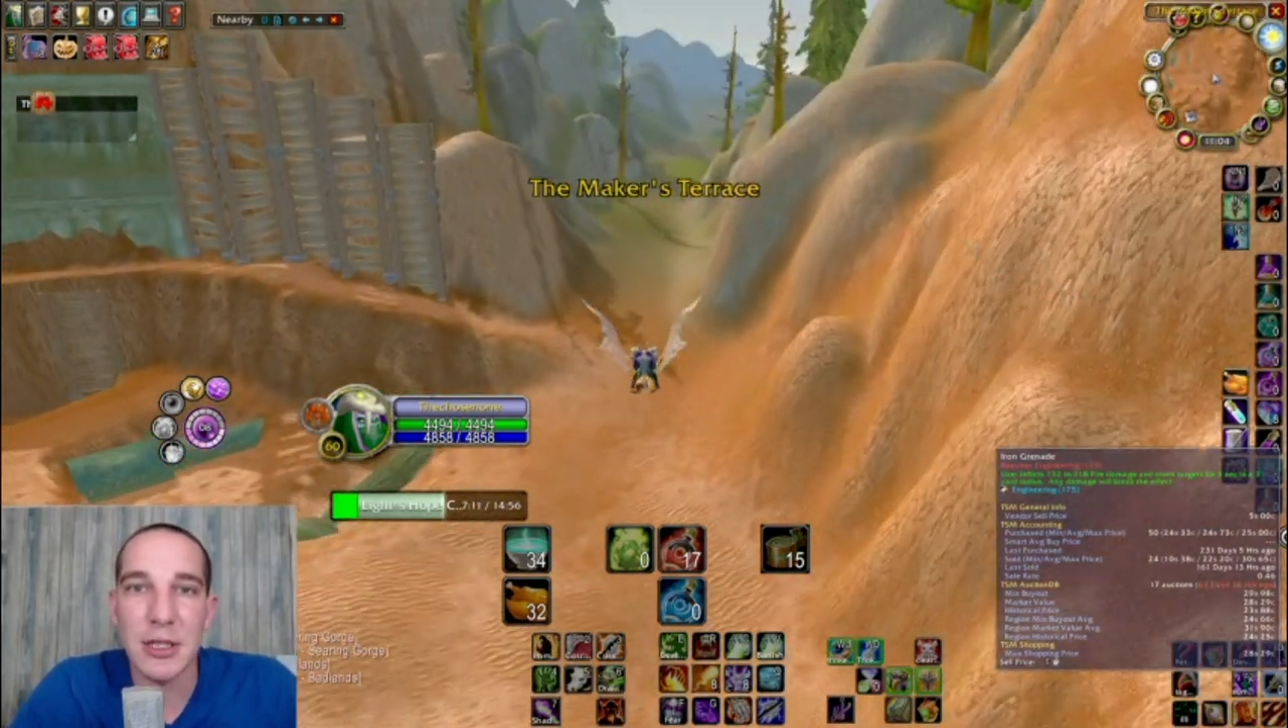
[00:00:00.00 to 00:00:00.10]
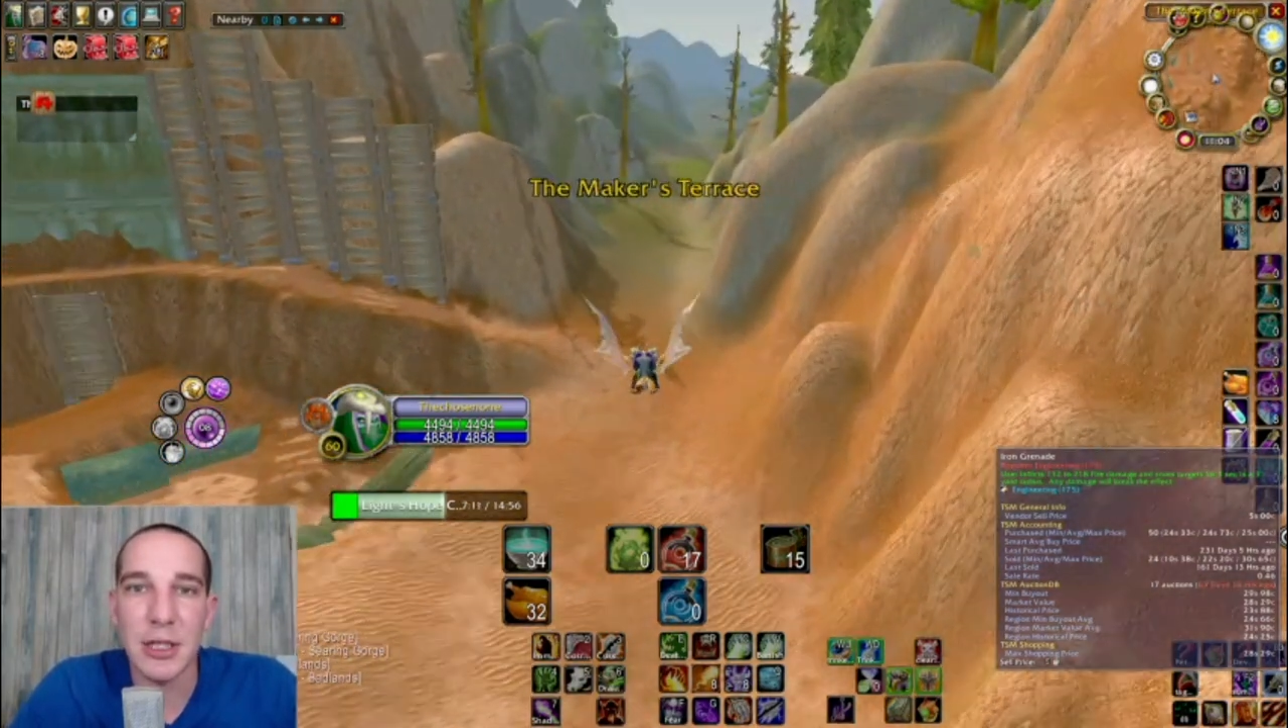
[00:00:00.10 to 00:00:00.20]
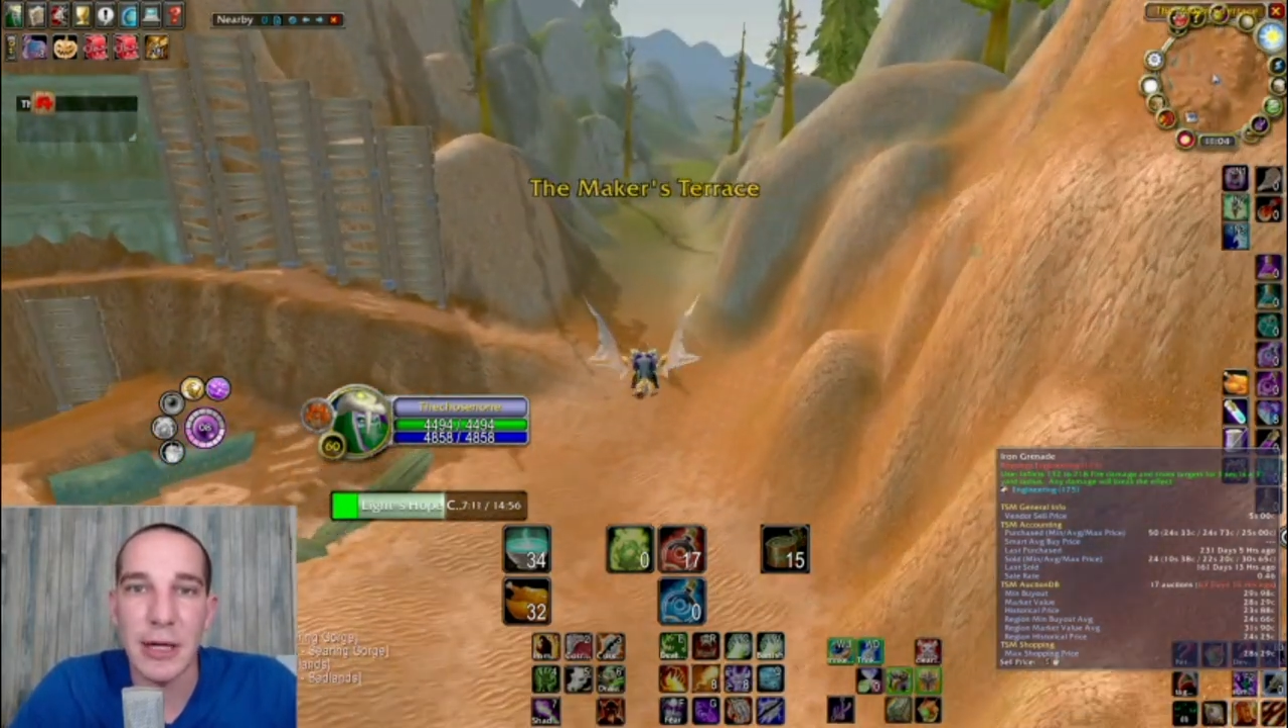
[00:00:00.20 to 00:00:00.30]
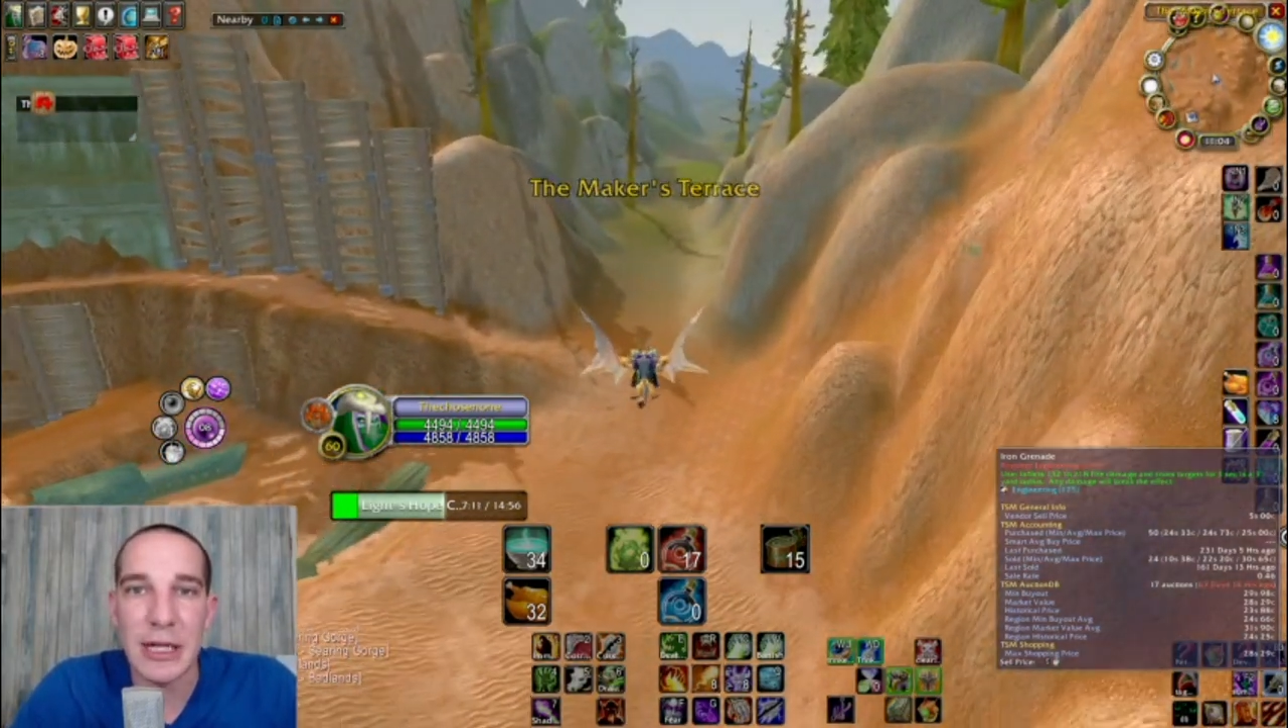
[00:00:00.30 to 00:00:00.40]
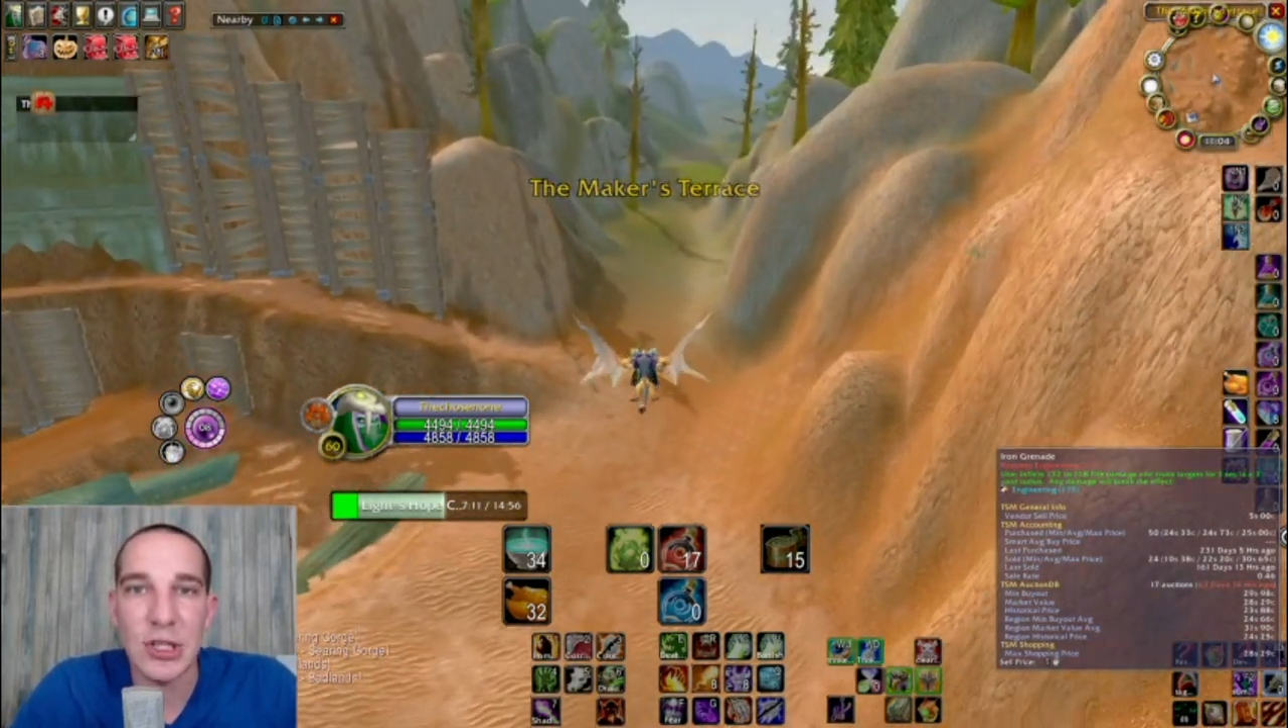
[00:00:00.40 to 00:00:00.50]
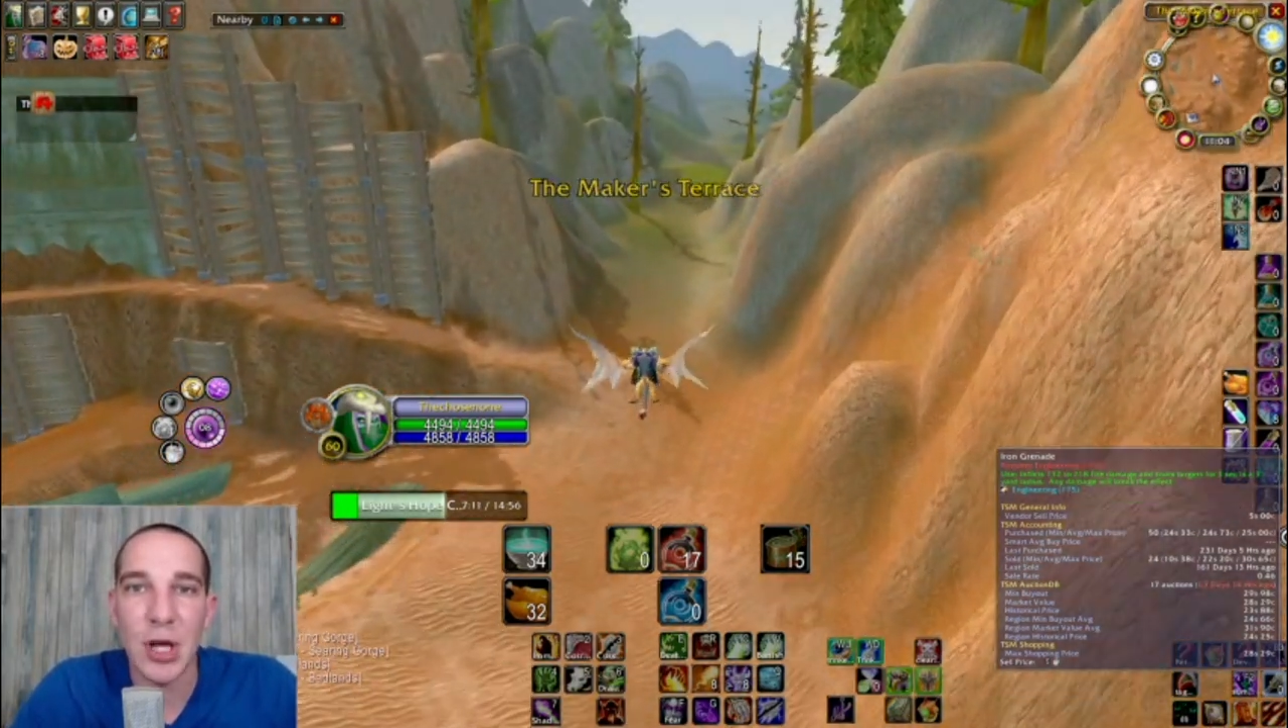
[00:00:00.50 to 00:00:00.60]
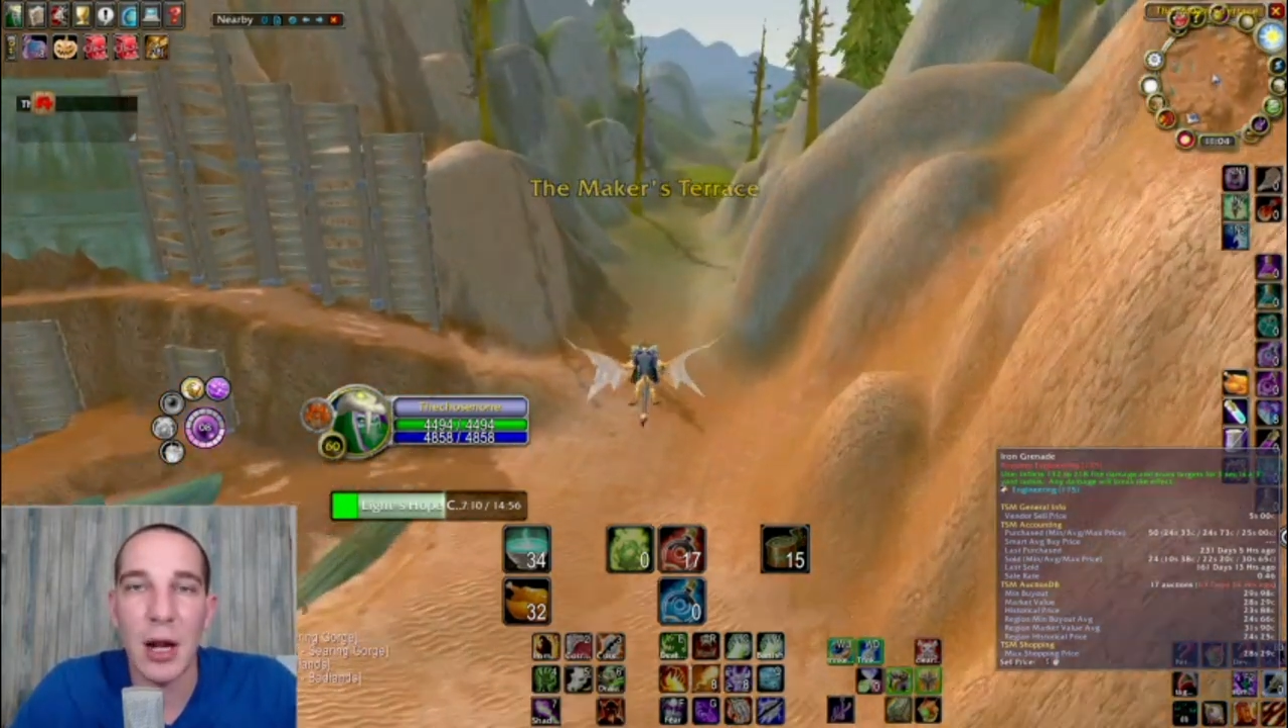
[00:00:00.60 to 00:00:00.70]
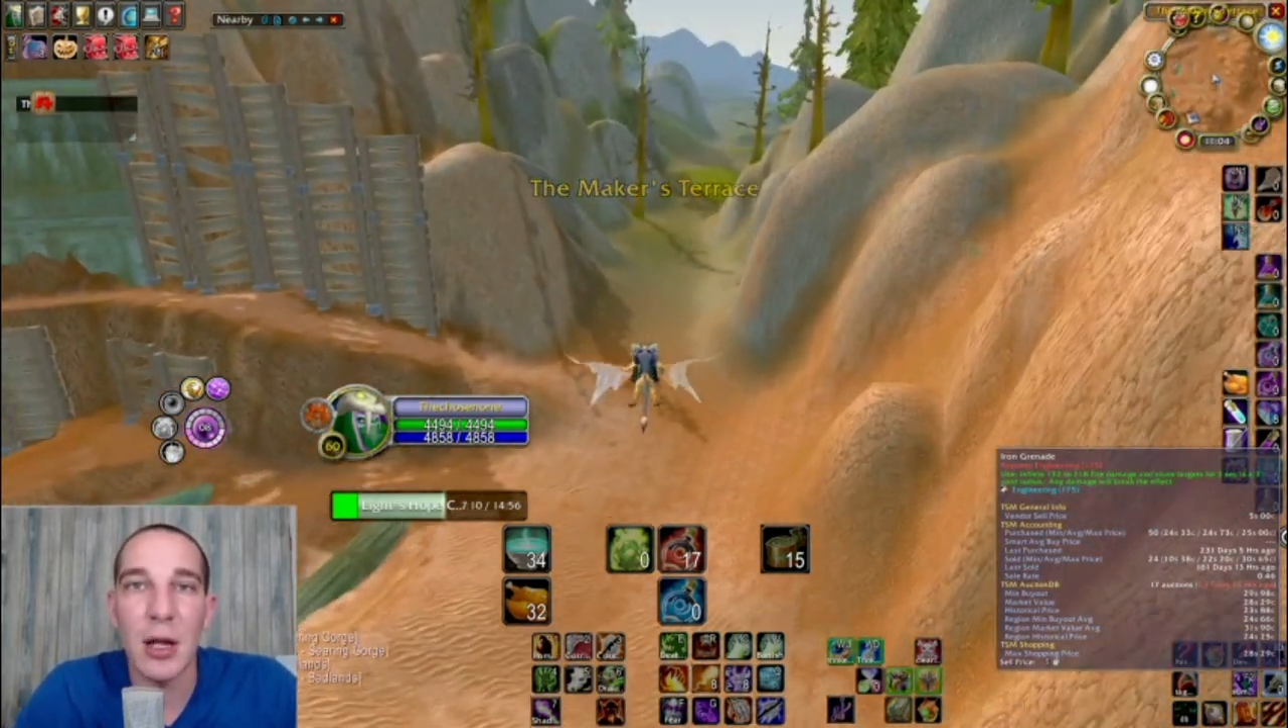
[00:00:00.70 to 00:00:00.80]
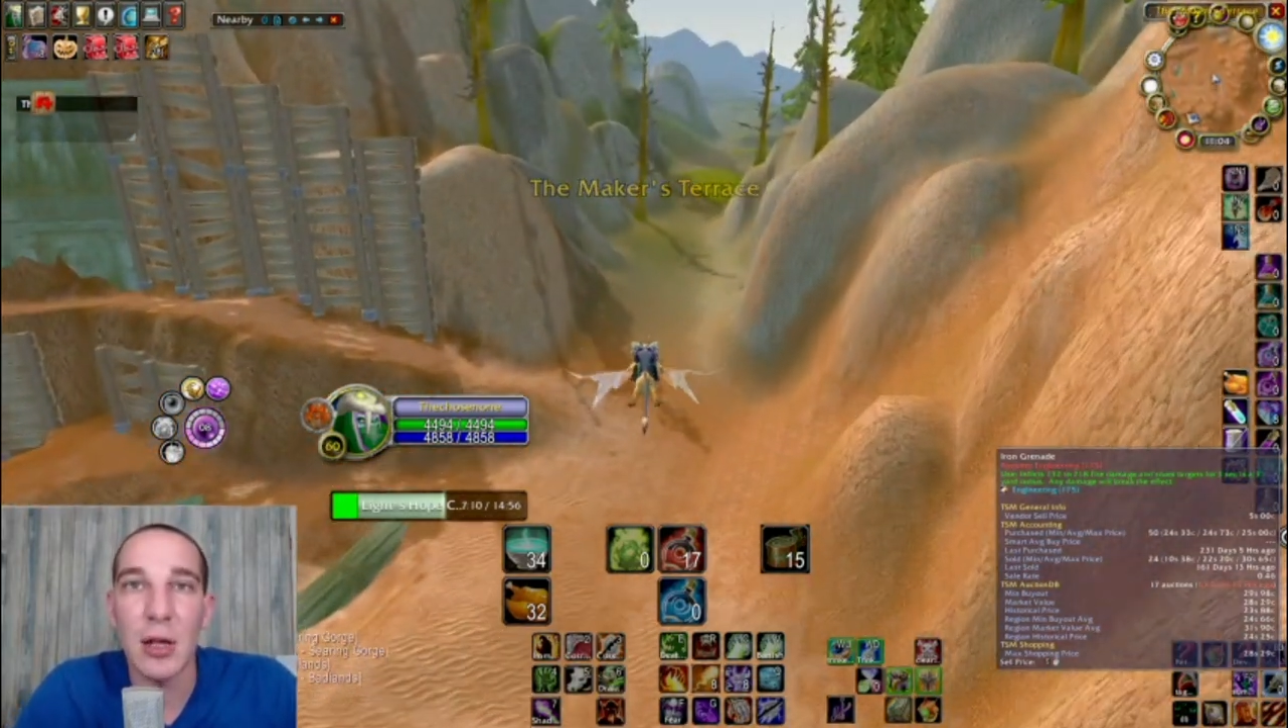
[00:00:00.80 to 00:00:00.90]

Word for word: screenshot